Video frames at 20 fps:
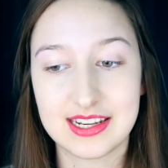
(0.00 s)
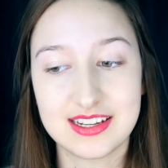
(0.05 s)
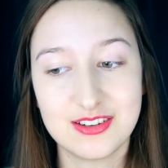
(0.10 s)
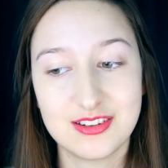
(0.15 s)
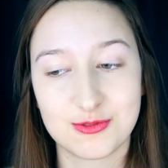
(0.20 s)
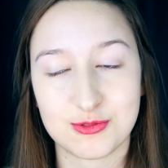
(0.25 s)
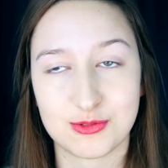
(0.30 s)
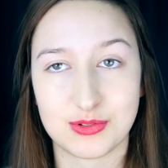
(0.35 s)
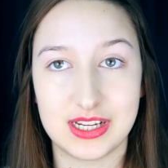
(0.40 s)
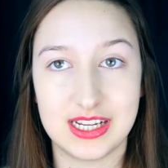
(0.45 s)

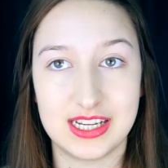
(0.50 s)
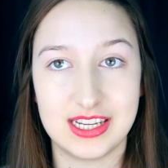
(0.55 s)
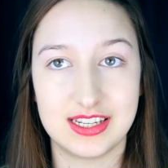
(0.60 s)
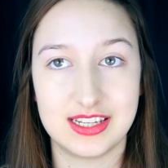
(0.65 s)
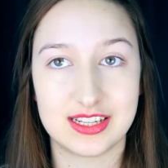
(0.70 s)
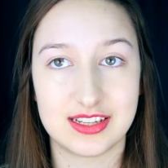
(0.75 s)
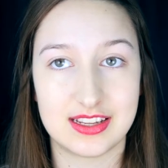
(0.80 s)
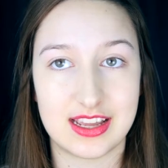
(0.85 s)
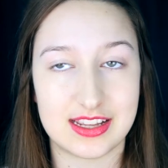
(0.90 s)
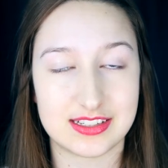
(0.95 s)
didn't
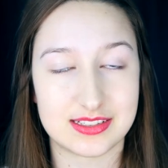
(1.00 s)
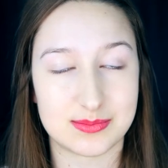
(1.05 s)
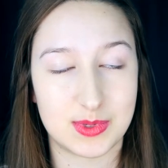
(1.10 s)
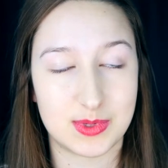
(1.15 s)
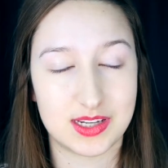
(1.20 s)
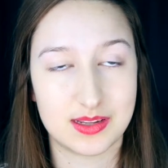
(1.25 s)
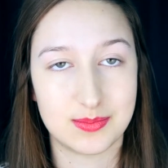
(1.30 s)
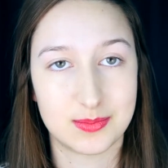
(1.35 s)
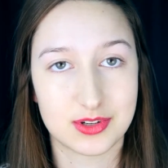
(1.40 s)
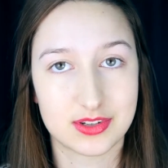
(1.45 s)
read as
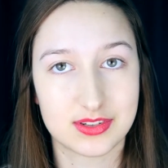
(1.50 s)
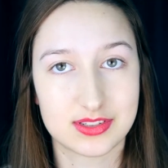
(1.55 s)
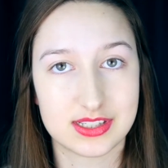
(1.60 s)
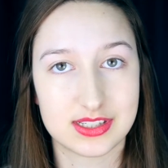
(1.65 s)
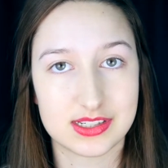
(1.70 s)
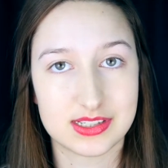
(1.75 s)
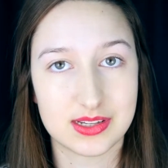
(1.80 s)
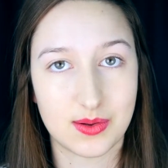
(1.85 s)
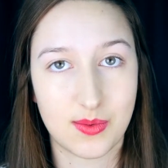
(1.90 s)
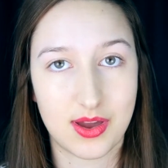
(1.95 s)
many
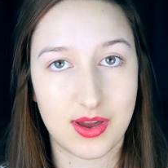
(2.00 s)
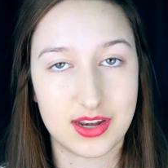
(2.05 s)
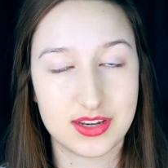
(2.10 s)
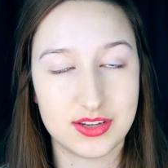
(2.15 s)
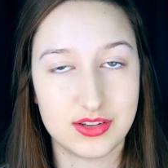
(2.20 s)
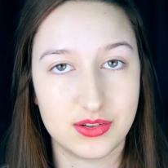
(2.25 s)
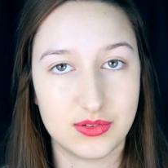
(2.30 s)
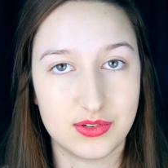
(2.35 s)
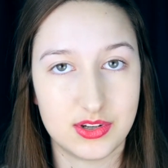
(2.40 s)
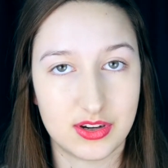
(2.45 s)
books as I wanted
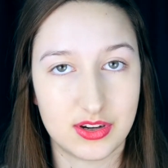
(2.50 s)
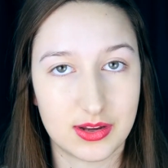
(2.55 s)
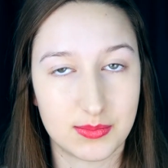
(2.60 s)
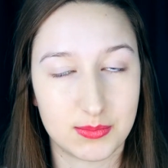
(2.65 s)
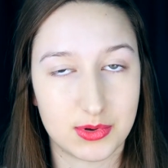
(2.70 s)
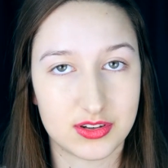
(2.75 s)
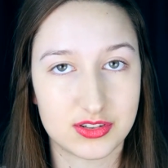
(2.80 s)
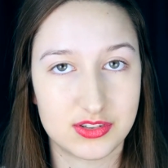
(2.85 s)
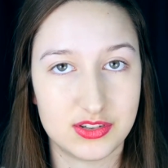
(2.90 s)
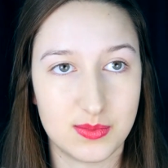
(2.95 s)
to during
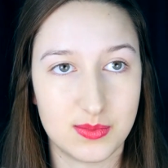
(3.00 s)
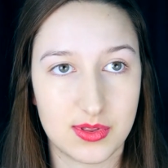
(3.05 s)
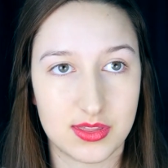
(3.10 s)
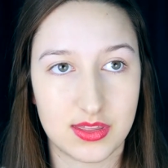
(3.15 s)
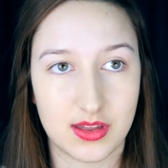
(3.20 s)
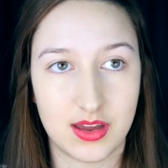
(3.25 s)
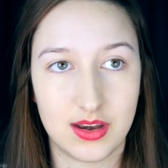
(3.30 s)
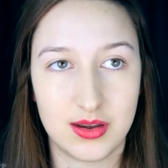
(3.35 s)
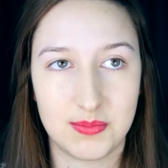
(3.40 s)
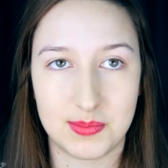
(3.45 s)

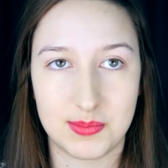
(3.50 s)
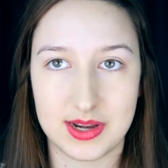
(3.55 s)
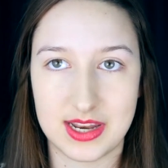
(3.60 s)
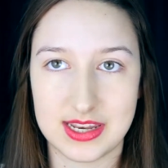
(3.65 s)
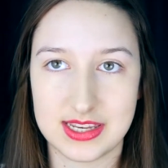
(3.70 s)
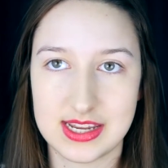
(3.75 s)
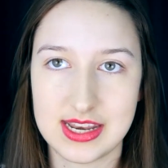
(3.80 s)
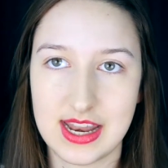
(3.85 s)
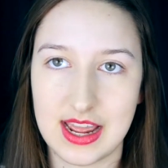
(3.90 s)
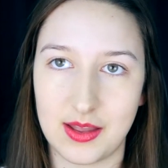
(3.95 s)
Booktubeathon, but
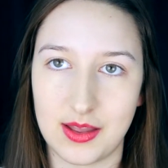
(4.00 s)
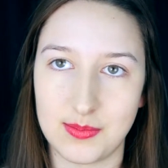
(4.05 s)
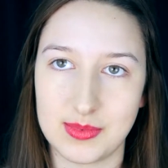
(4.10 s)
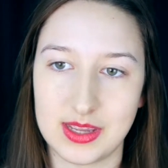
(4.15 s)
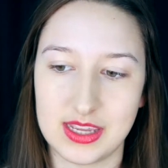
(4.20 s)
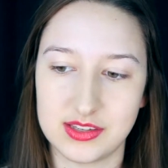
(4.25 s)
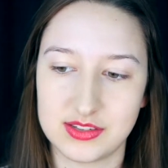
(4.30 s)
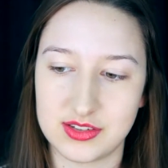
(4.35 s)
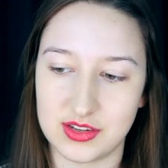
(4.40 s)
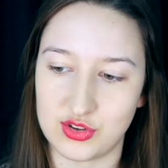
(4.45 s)
it did help
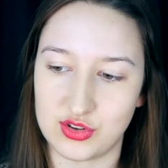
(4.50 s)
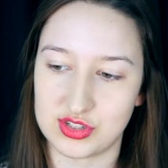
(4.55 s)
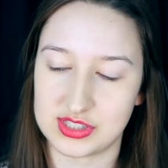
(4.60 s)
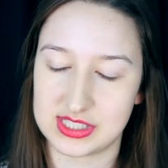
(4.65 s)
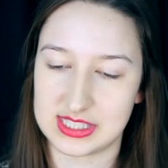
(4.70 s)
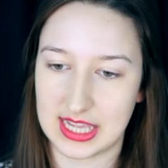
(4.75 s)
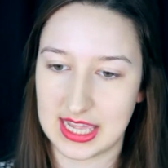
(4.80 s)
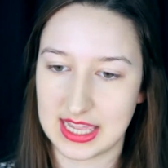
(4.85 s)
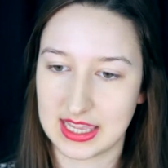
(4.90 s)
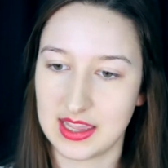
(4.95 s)
me to
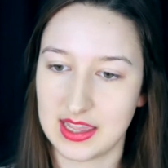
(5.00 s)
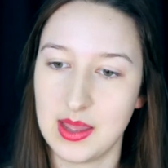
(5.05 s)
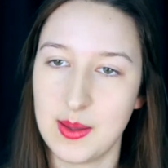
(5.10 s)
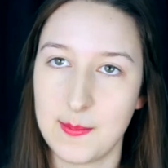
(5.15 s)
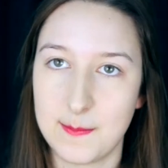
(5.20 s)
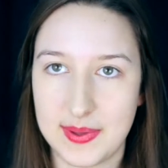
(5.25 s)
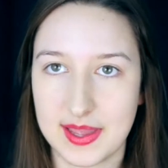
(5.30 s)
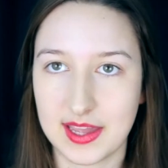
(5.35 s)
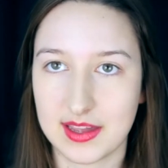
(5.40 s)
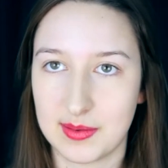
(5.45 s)
just like
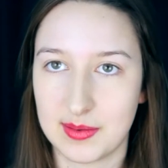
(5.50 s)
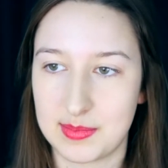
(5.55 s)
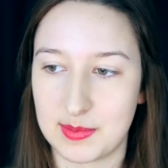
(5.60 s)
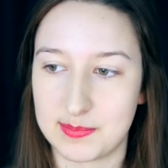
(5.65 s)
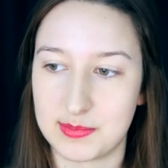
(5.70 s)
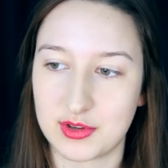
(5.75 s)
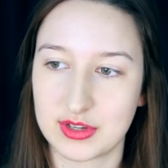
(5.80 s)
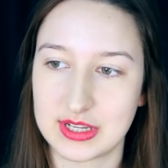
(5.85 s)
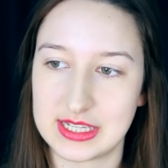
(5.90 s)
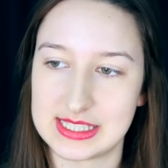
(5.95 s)
pick up a
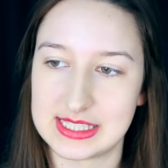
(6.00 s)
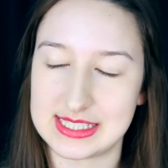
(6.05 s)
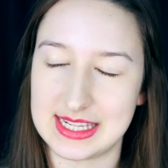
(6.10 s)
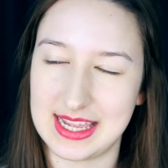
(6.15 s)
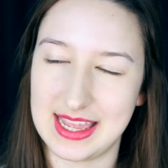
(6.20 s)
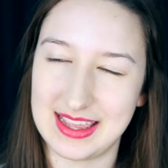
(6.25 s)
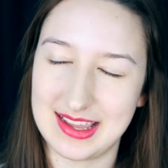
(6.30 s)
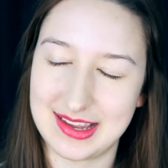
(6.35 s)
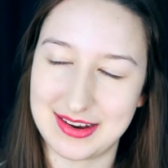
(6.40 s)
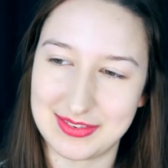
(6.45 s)
book and
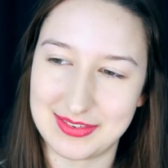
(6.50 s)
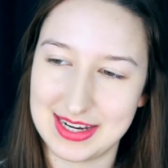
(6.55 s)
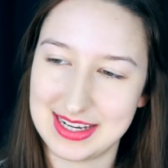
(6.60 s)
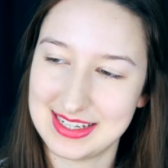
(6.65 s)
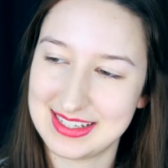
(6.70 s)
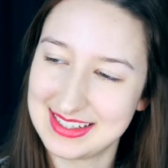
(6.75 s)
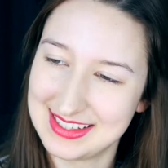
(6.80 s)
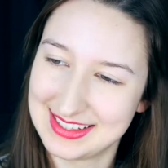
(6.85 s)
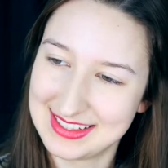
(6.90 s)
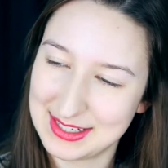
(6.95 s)
say,
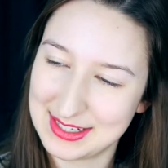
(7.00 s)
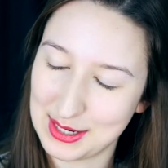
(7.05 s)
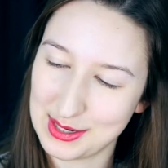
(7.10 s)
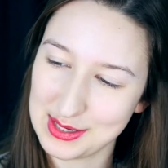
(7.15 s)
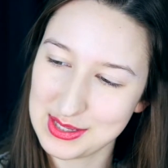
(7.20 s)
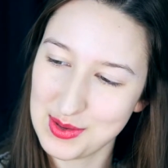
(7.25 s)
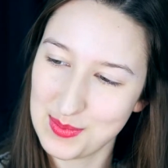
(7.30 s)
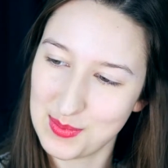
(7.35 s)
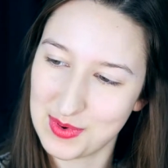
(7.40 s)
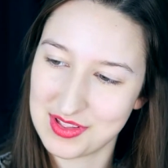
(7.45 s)
alright, are
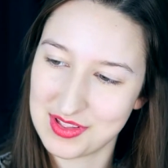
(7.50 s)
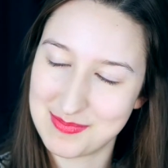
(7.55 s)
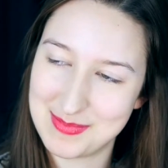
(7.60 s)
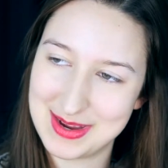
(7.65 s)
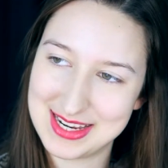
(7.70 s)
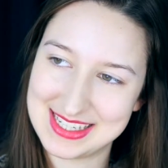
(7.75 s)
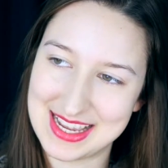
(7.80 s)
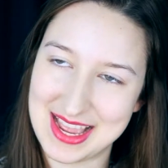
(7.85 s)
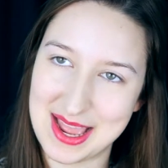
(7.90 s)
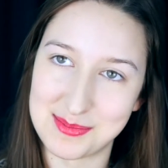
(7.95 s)
you worth
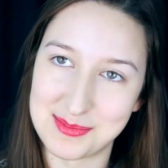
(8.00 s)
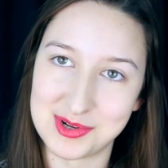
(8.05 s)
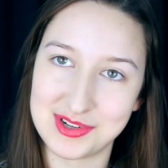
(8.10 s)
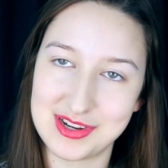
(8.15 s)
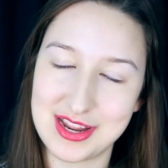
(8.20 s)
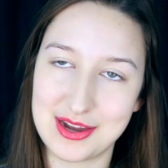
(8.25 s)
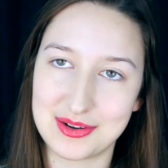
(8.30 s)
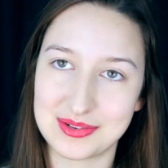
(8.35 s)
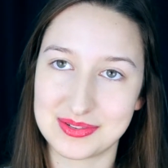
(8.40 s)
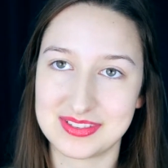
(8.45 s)
my time or
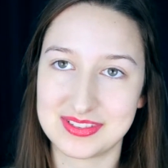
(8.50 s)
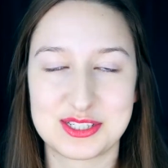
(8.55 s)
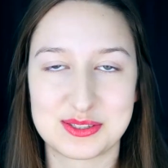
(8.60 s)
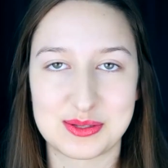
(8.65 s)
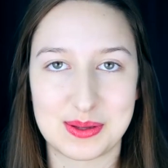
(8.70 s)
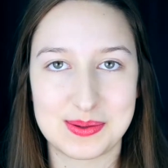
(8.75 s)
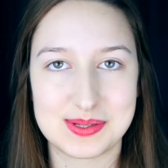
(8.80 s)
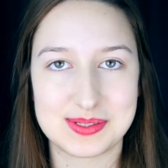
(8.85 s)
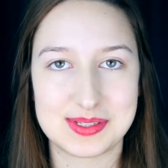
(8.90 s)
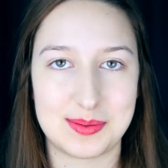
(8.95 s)
no?
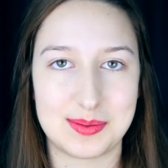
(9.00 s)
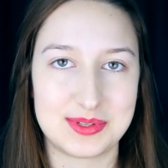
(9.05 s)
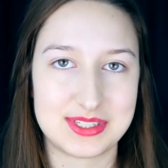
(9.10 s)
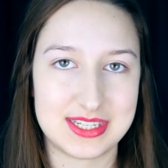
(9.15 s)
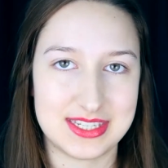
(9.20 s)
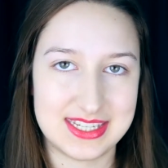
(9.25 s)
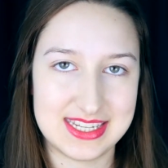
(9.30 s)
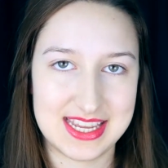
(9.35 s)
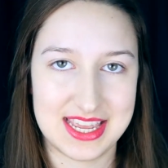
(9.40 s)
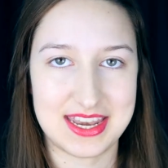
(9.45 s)
So I was able
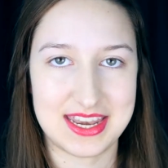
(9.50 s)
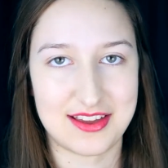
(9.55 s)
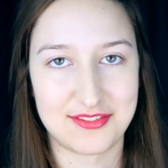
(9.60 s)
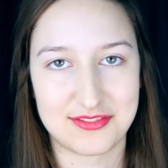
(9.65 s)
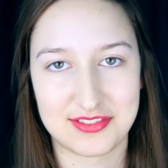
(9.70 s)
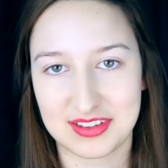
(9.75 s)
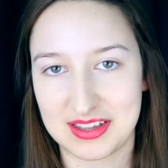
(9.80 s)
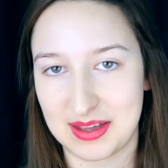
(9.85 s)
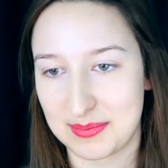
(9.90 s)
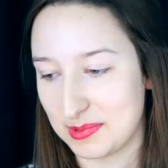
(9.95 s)
to
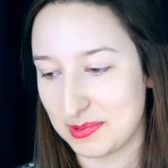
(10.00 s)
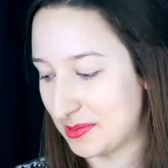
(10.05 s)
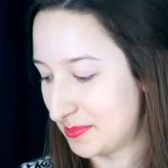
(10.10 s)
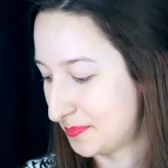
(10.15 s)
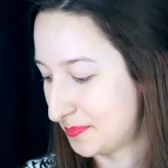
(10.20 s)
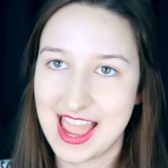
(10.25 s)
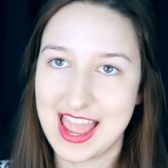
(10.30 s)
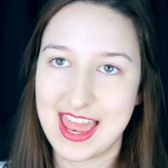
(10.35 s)
DNF a couple.